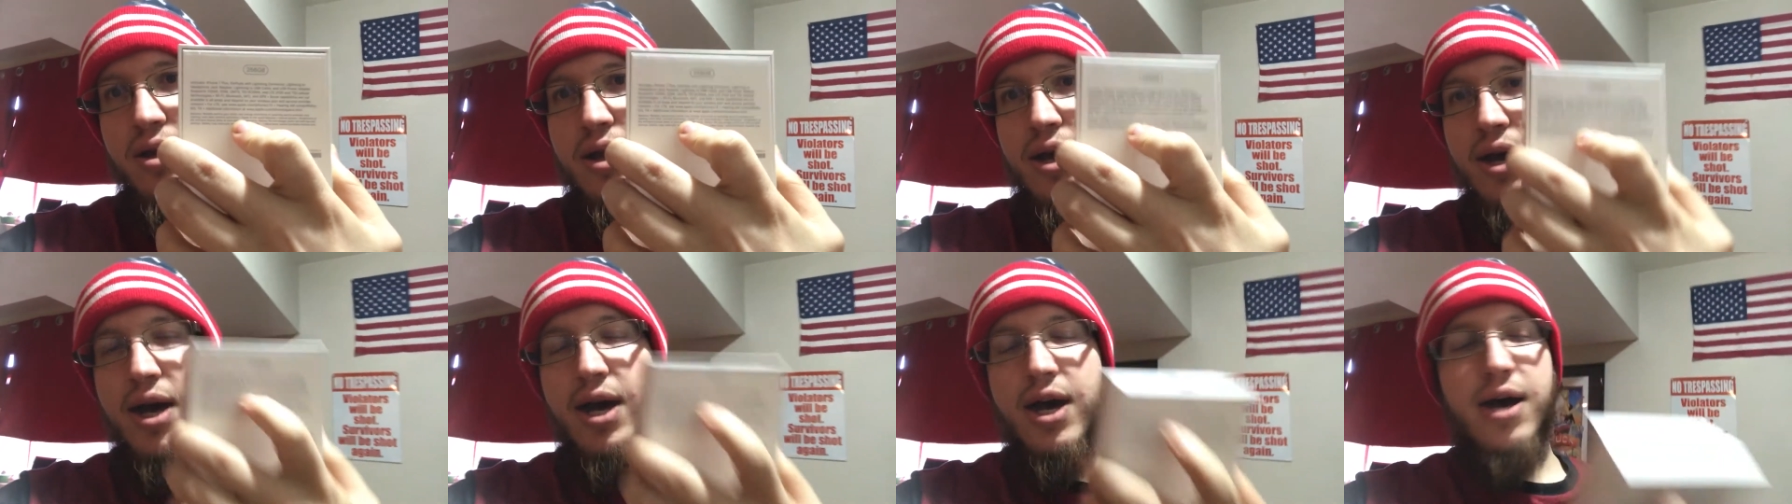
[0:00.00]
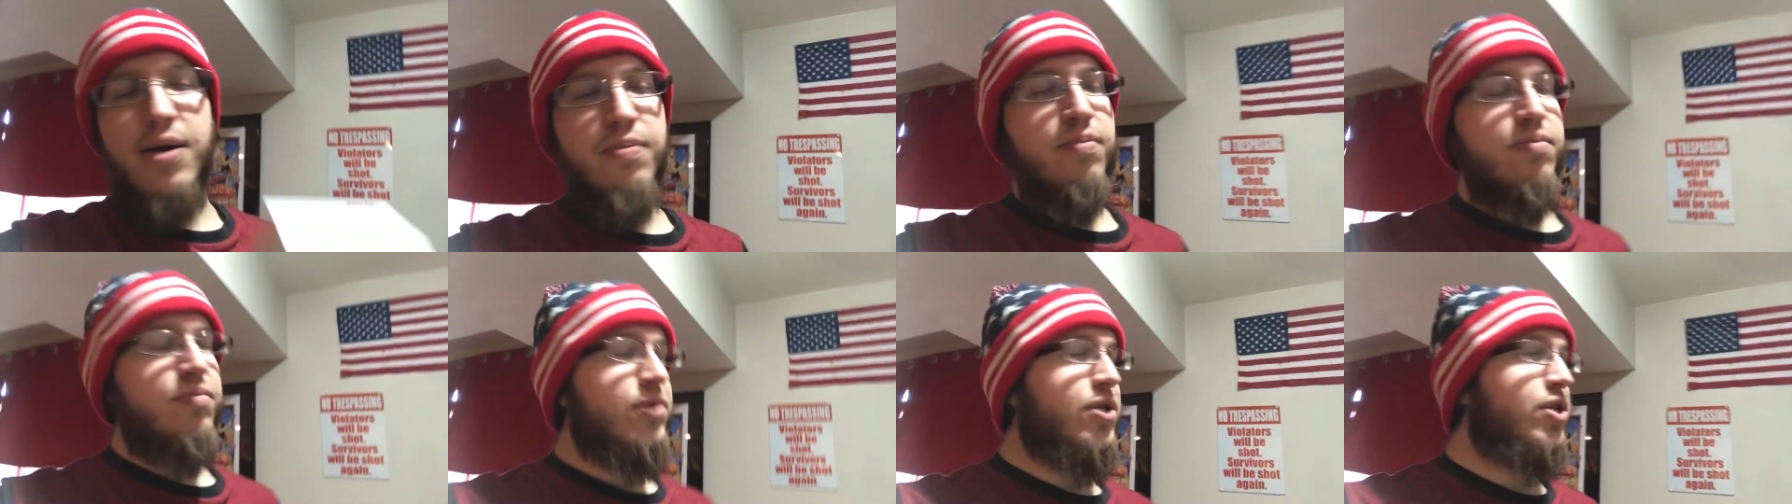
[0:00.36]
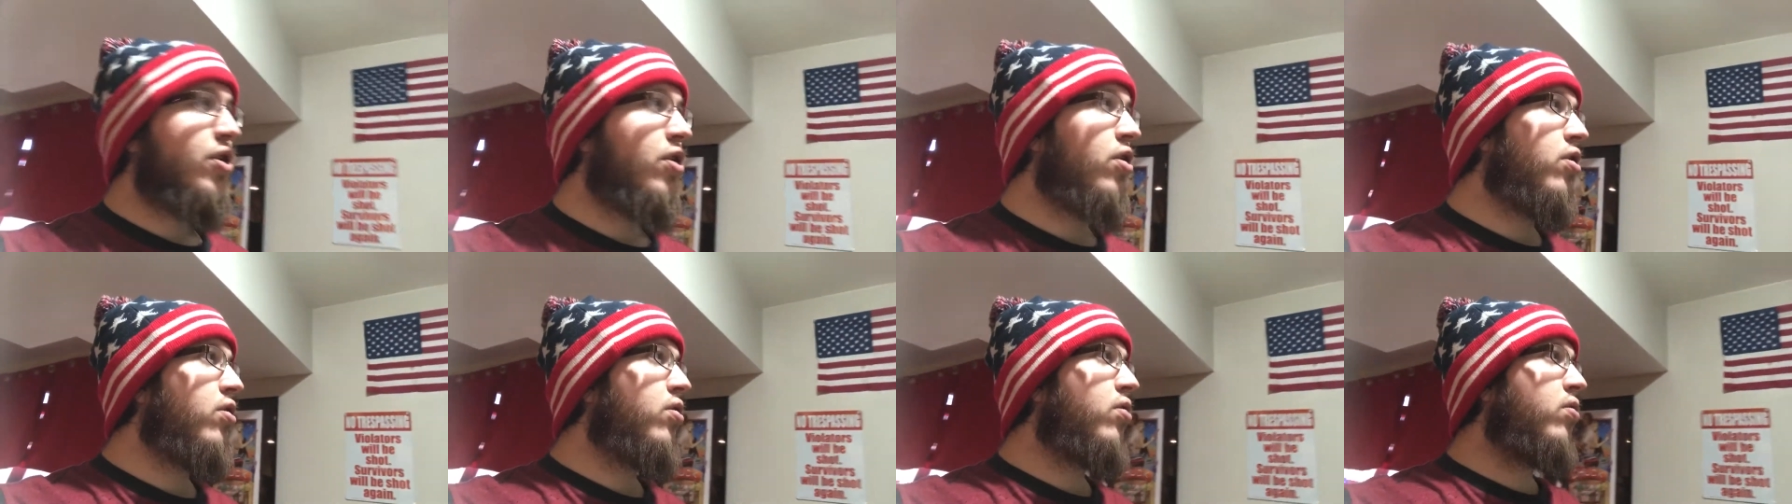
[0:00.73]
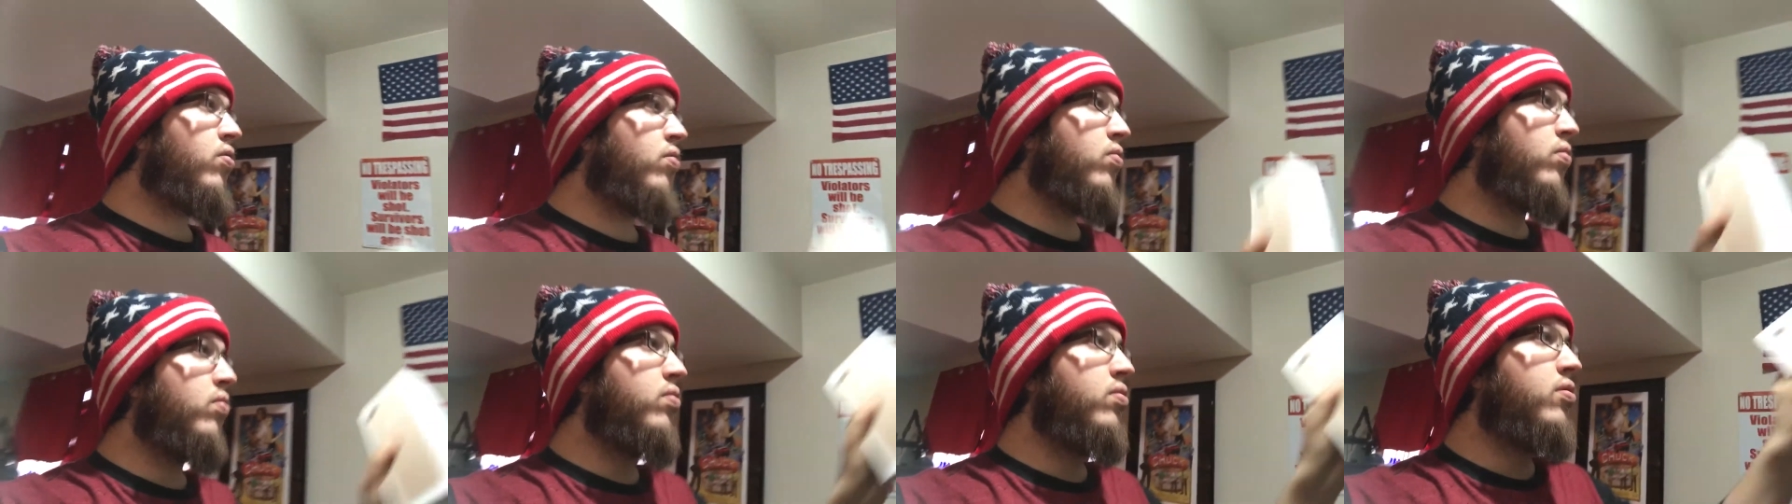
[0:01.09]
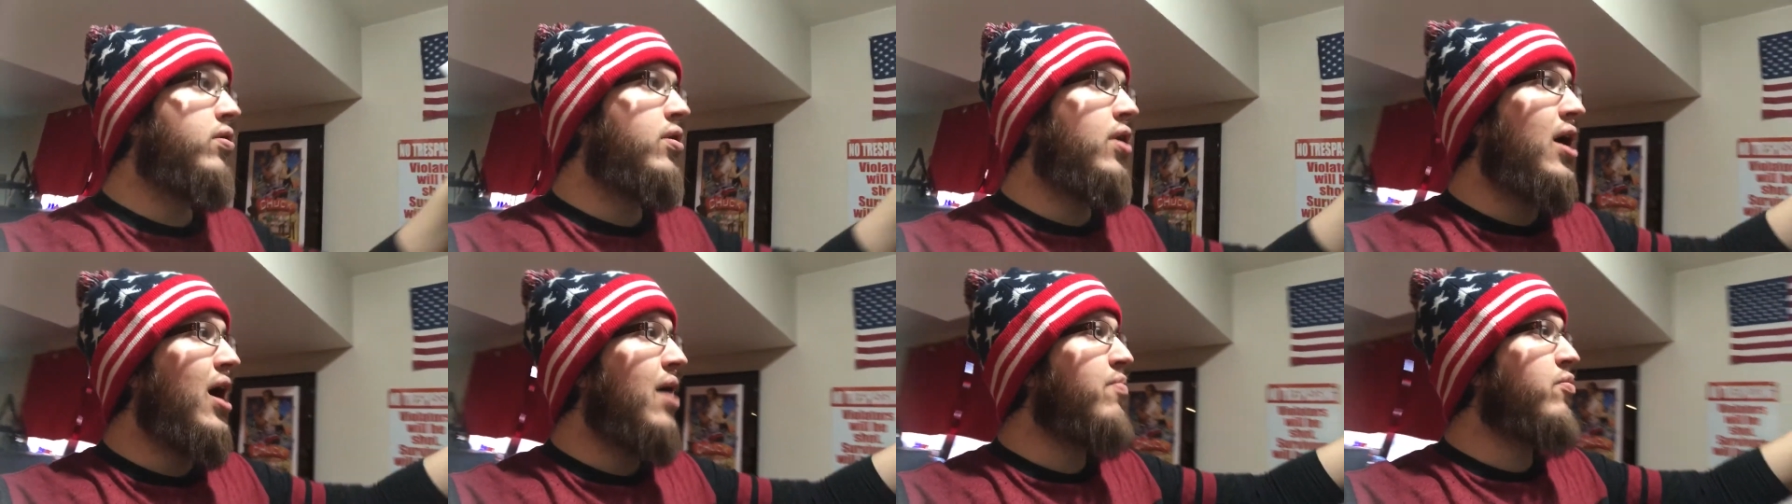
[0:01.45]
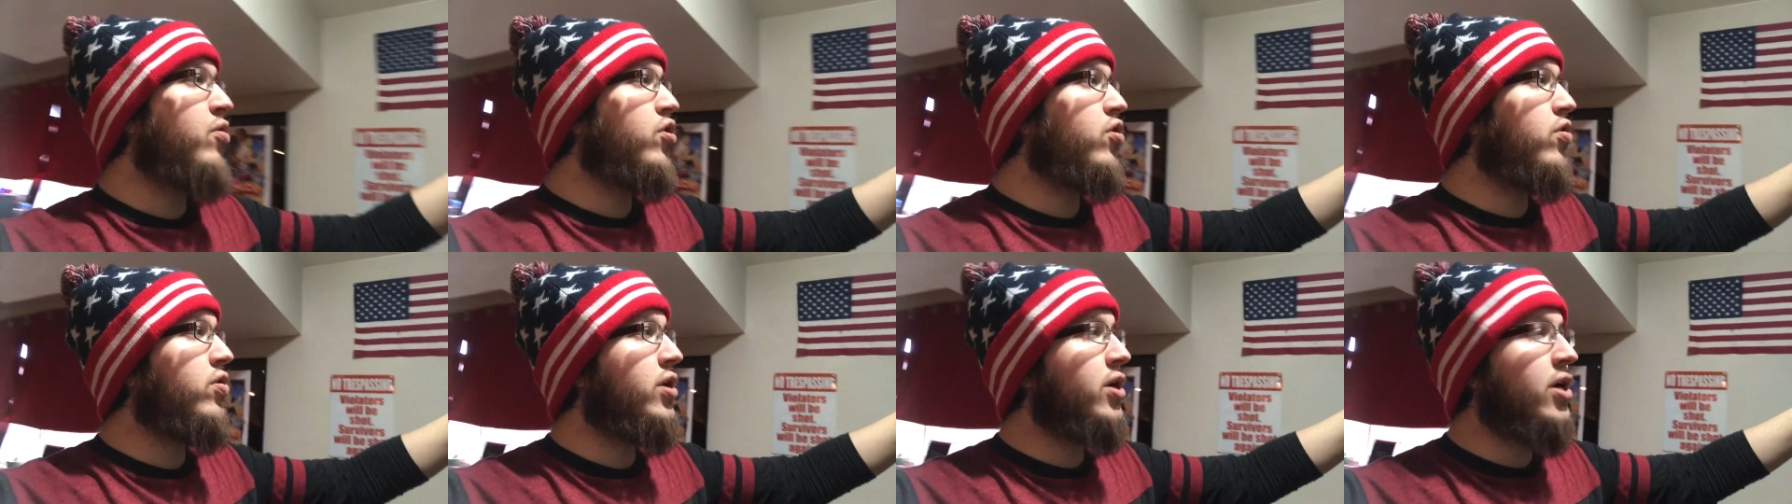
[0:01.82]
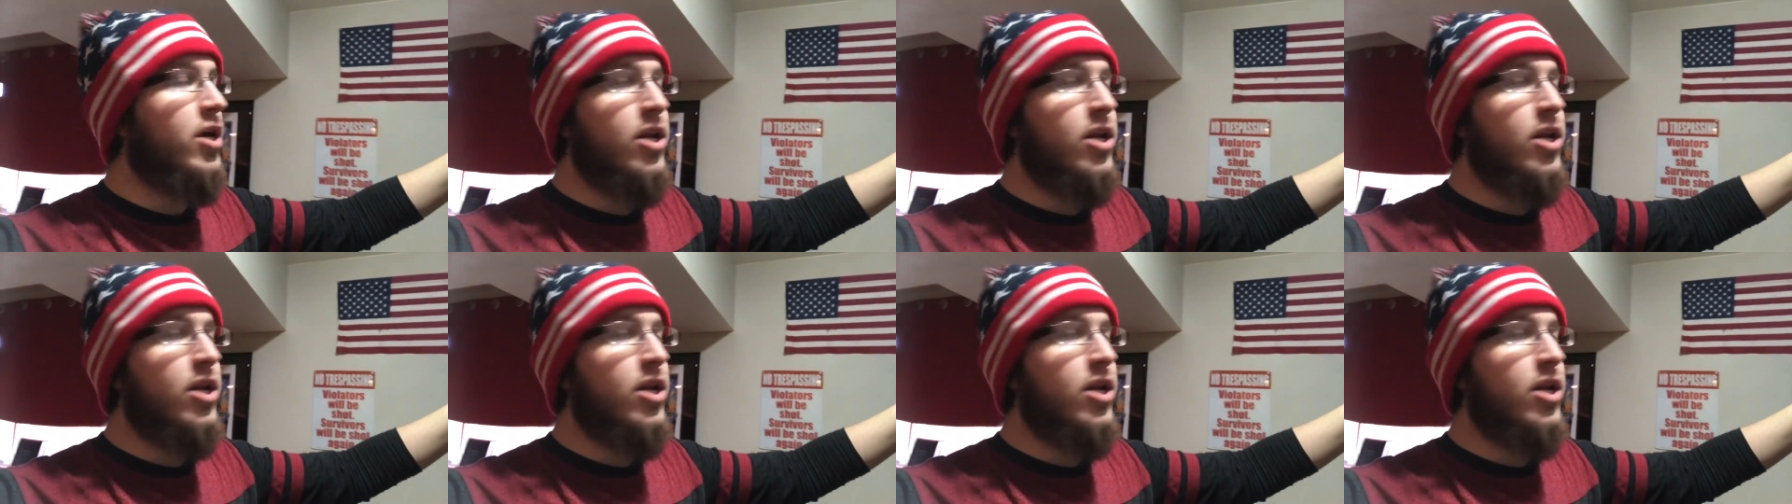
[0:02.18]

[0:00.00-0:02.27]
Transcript: um, so I'm recording